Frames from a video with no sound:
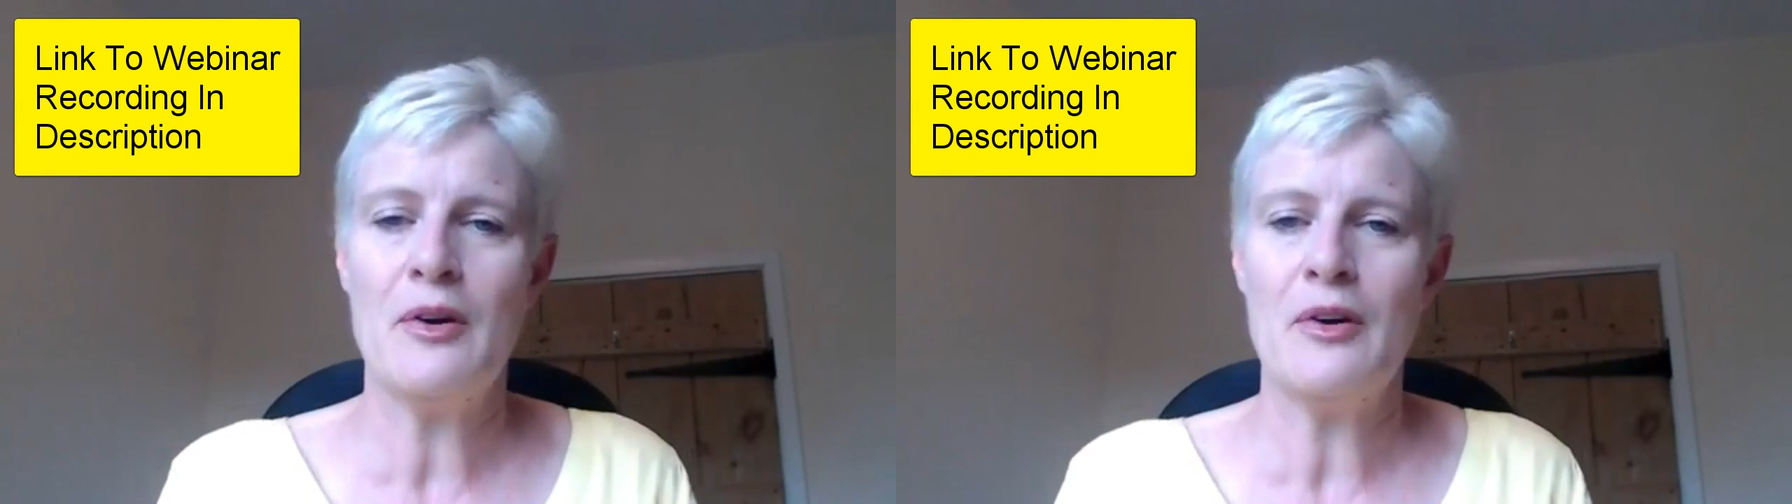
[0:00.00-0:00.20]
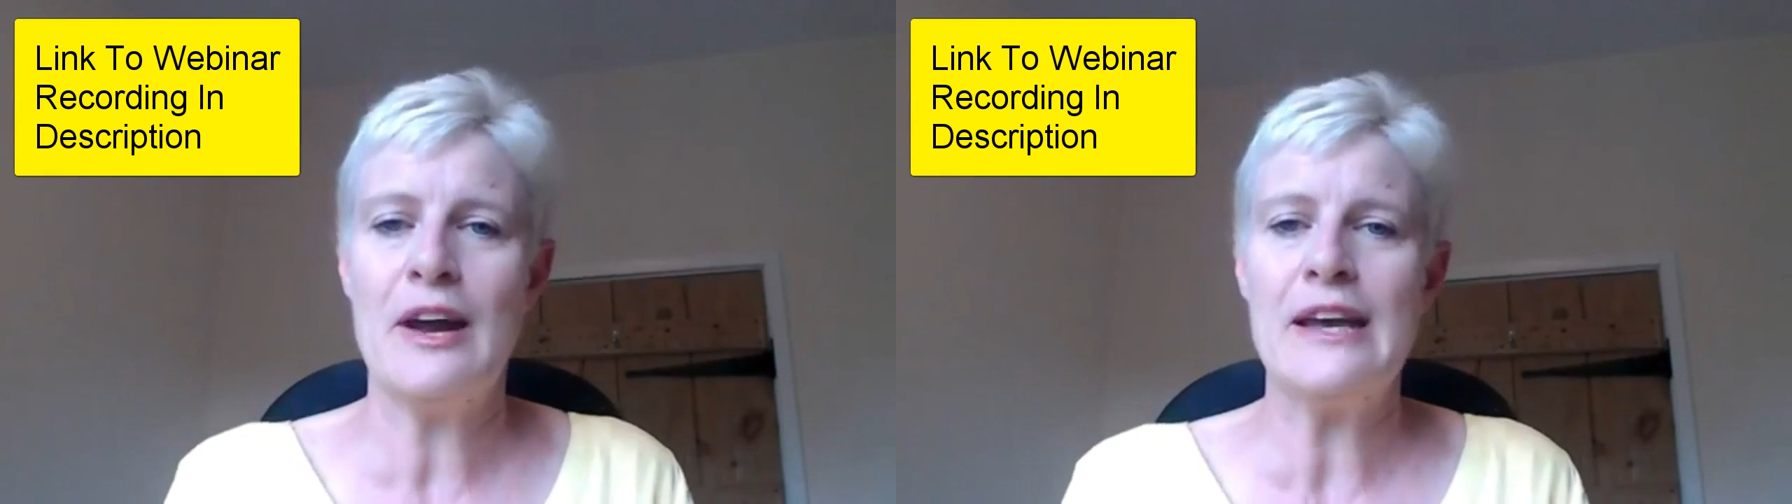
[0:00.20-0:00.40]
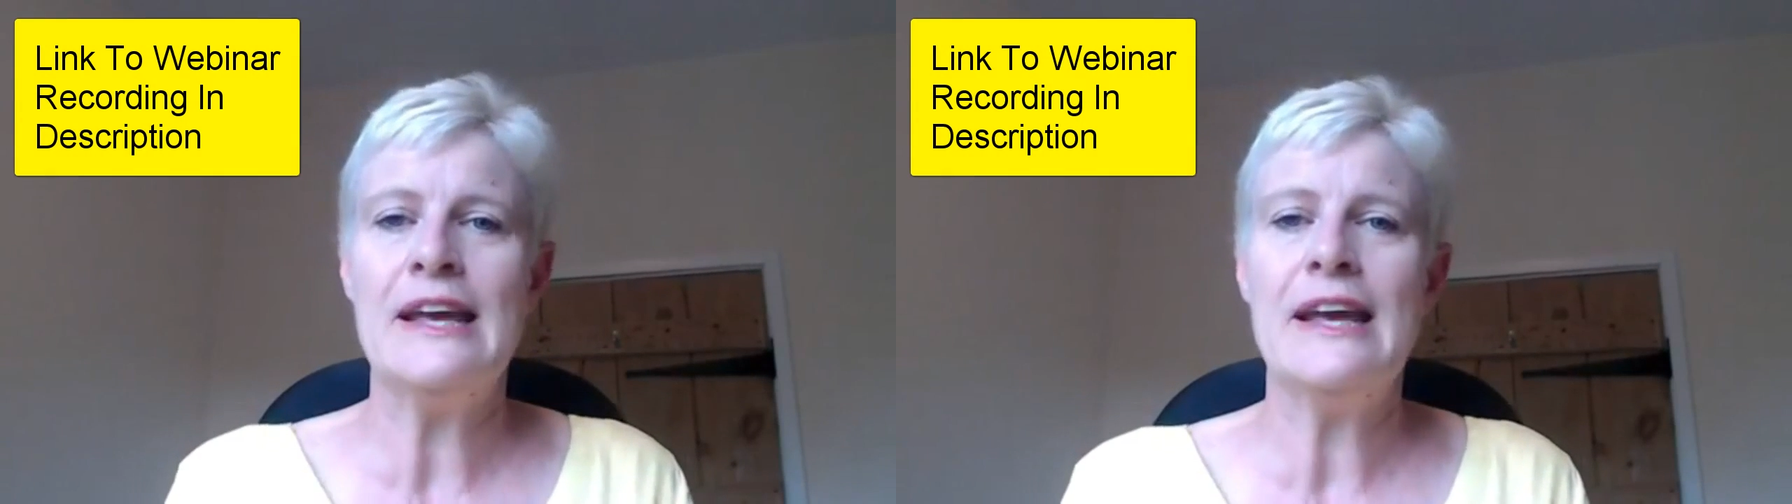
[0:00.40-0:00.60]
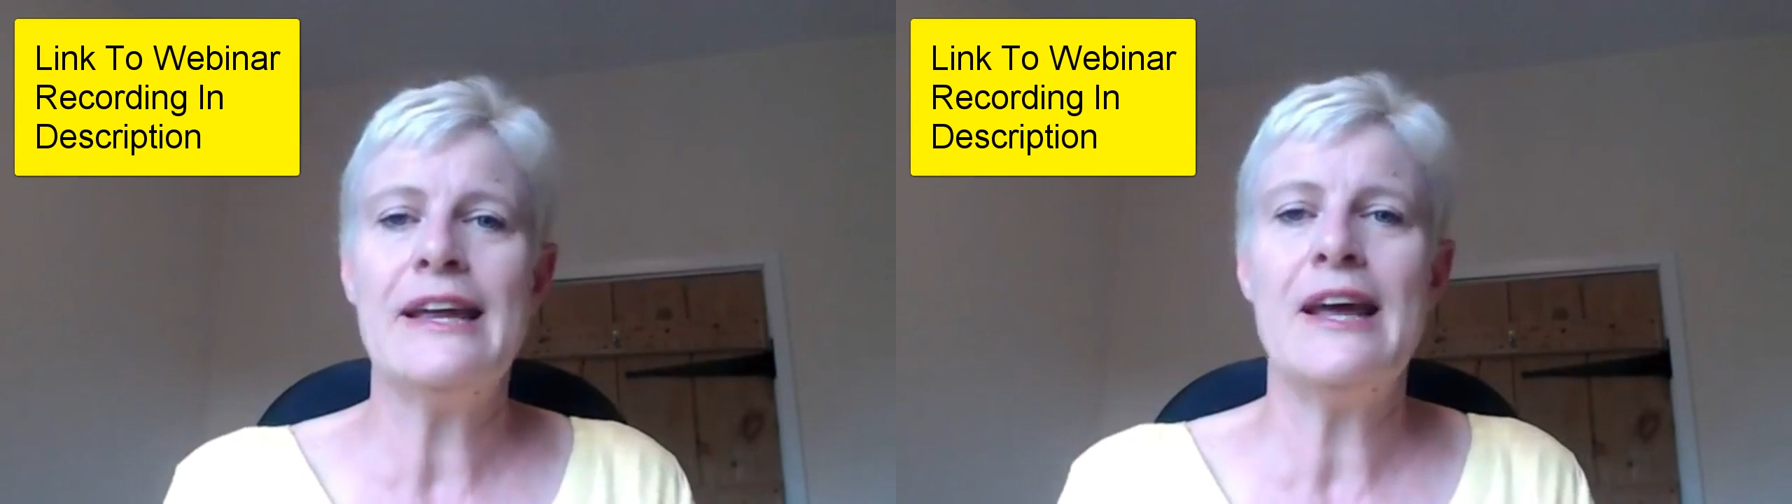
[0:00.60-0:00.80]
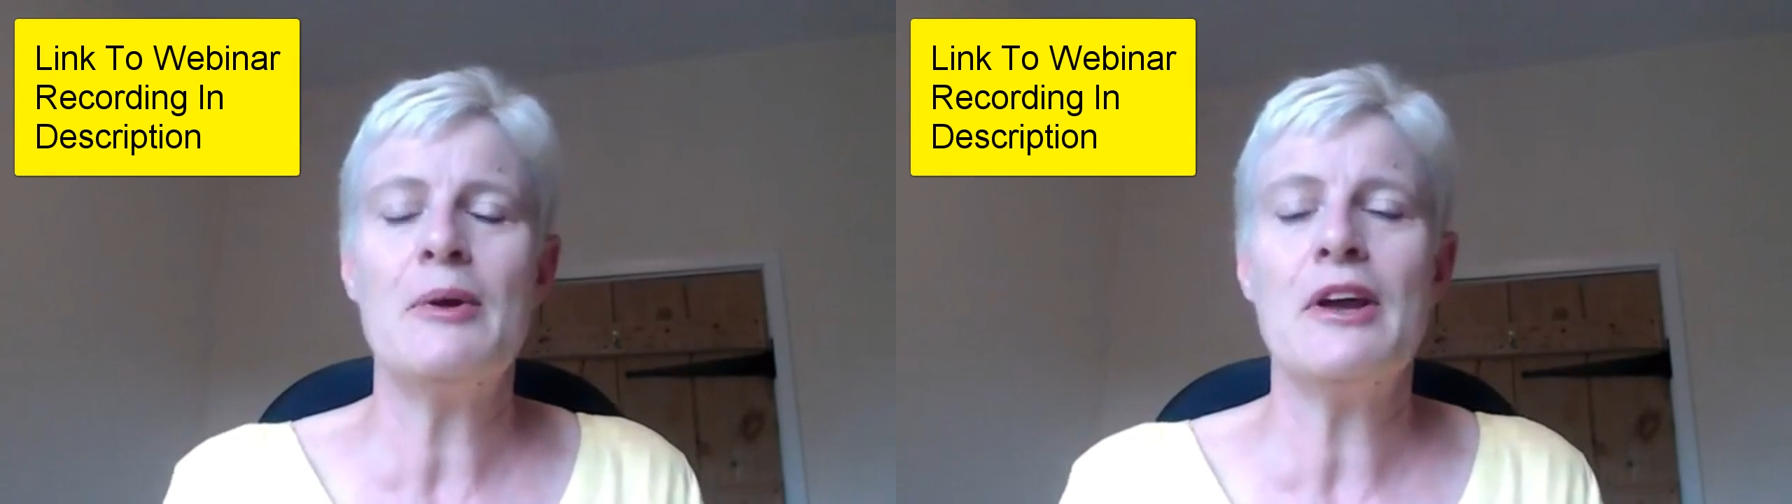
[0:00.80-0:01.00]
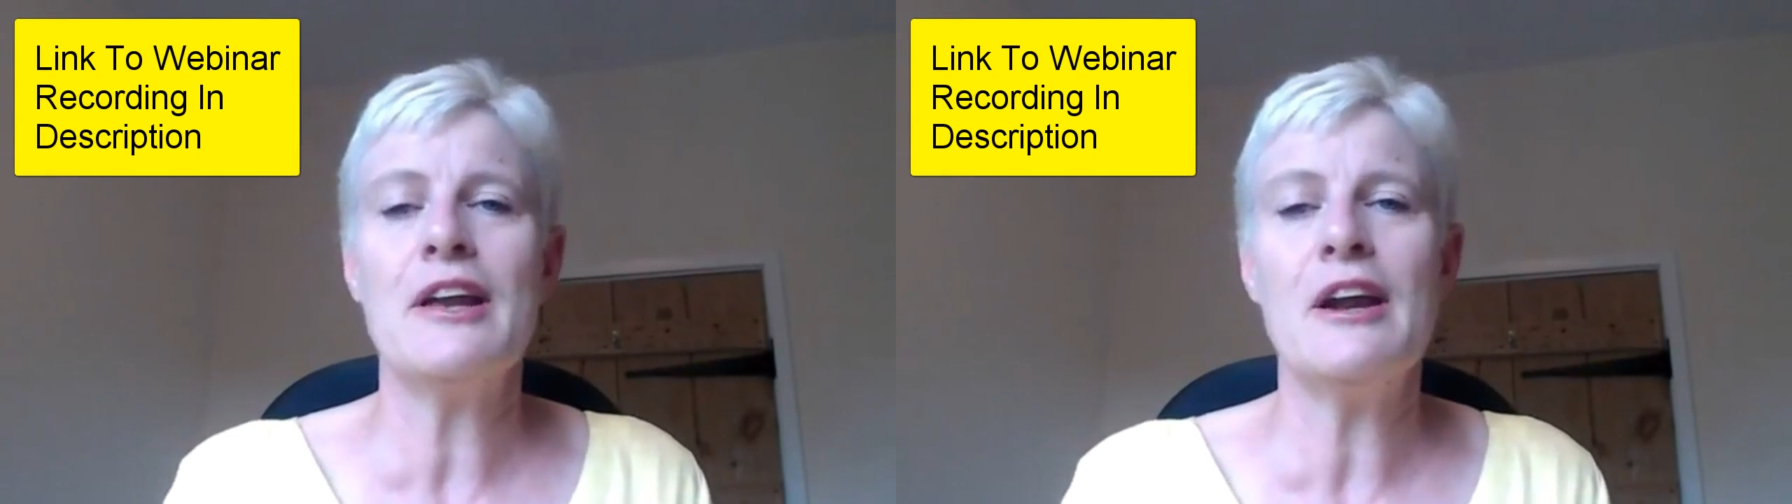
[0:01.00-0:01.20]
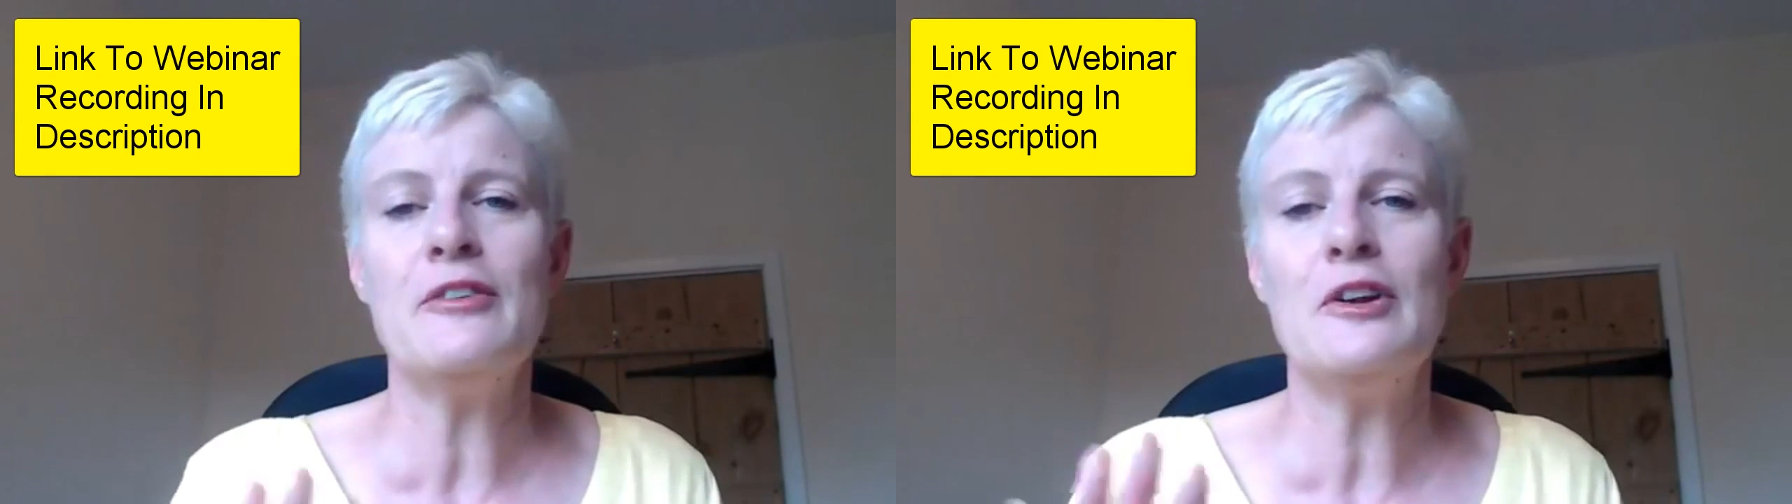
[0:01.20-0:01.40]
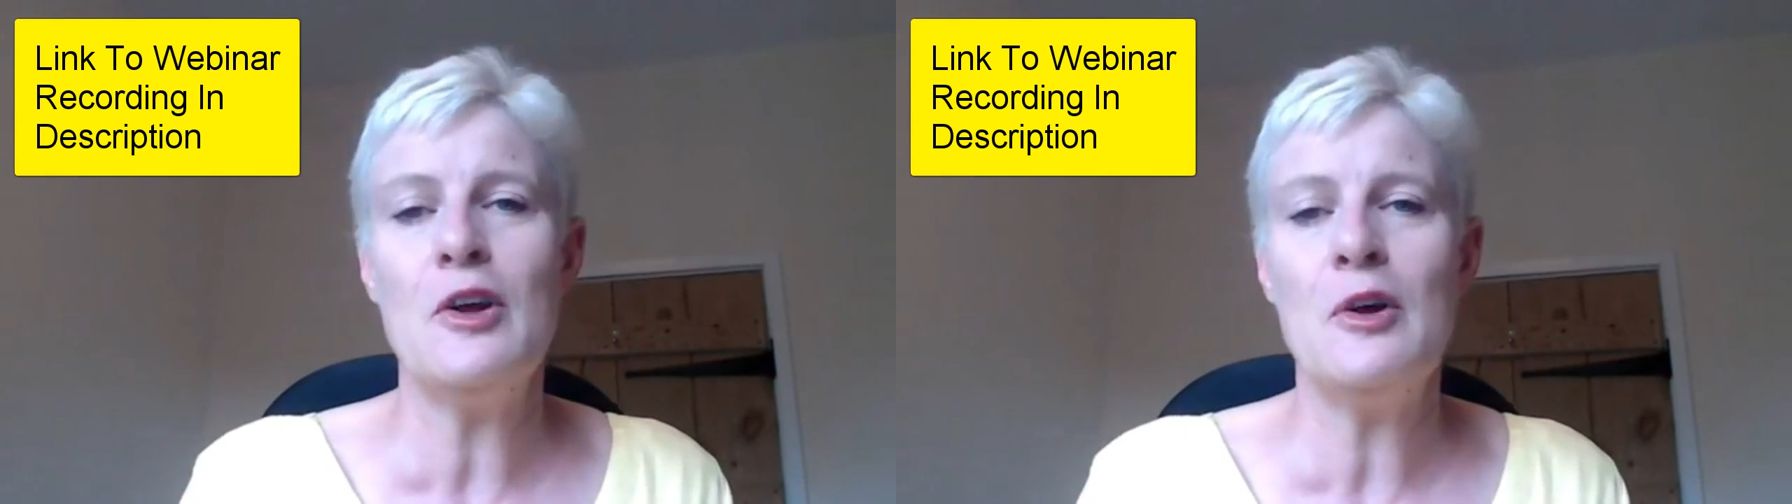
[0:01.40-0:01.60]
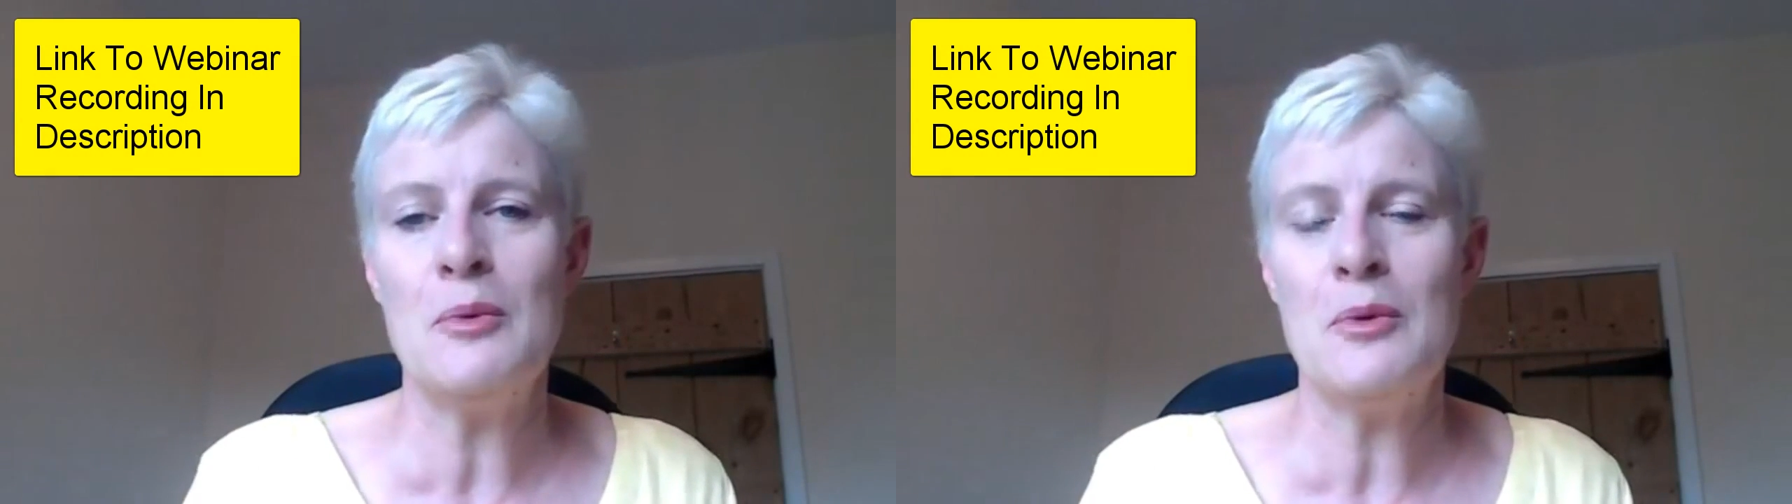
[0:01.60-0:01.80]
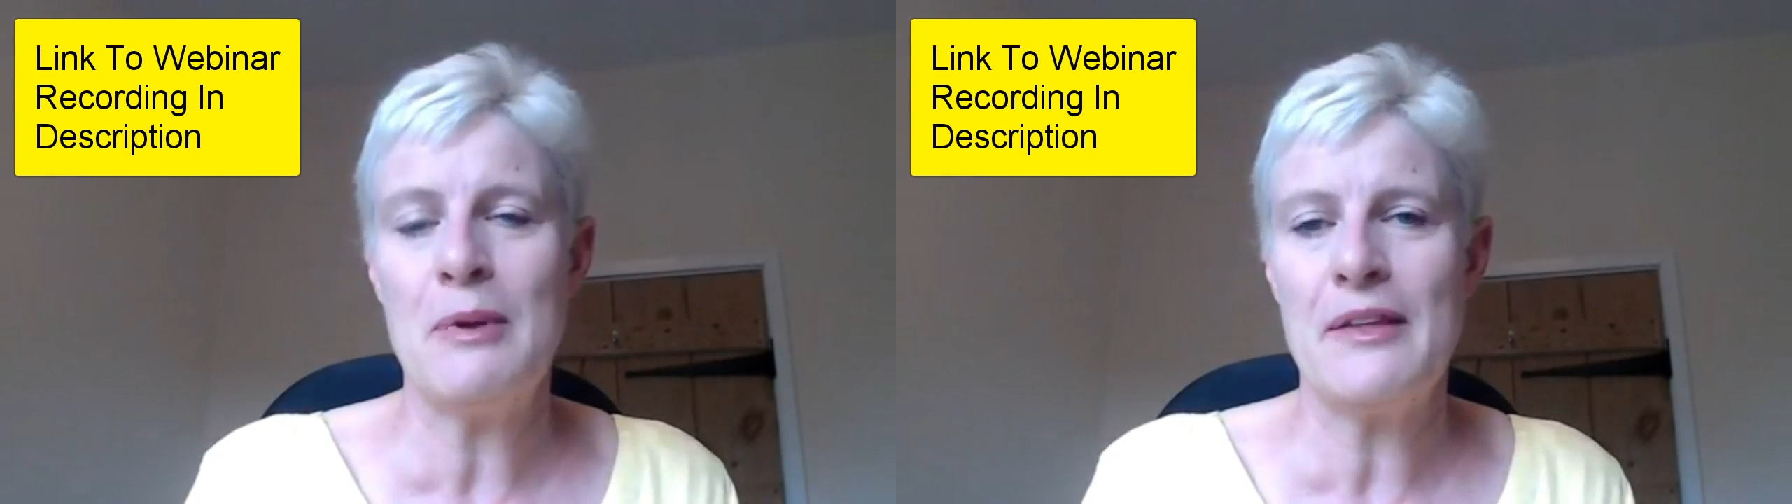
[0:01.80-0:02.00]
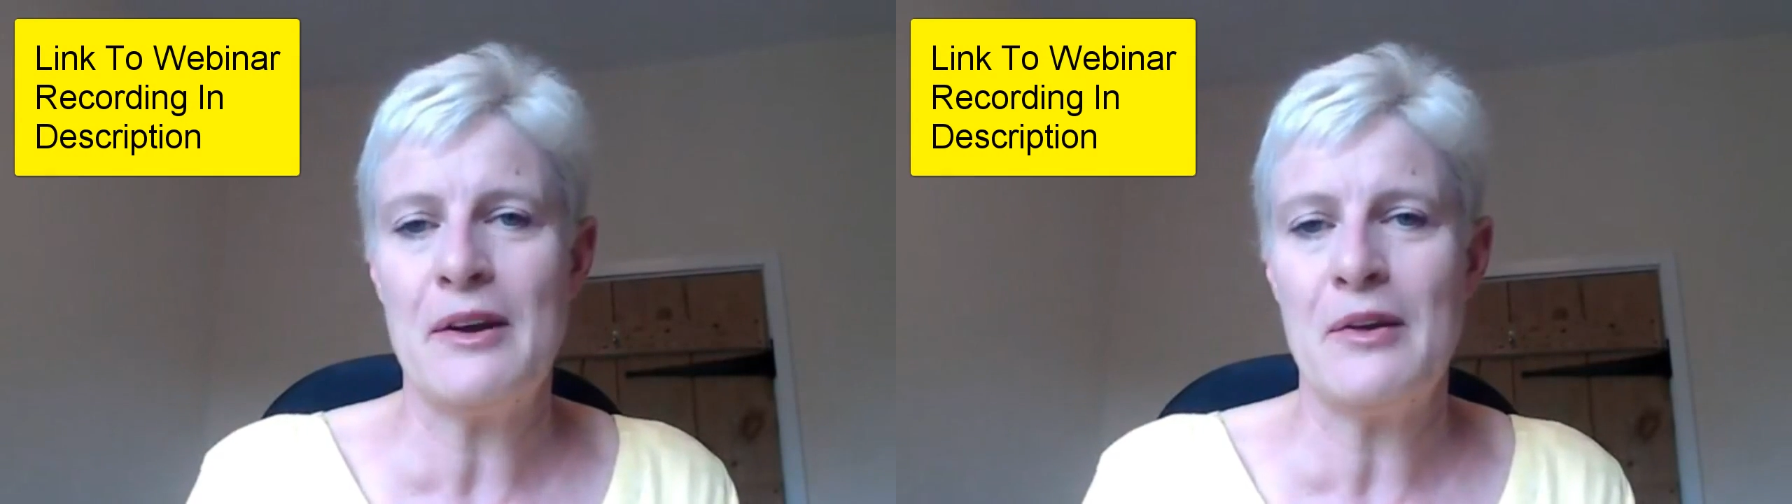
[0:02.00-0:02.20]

All right. Now we're going to cover a lot more about that on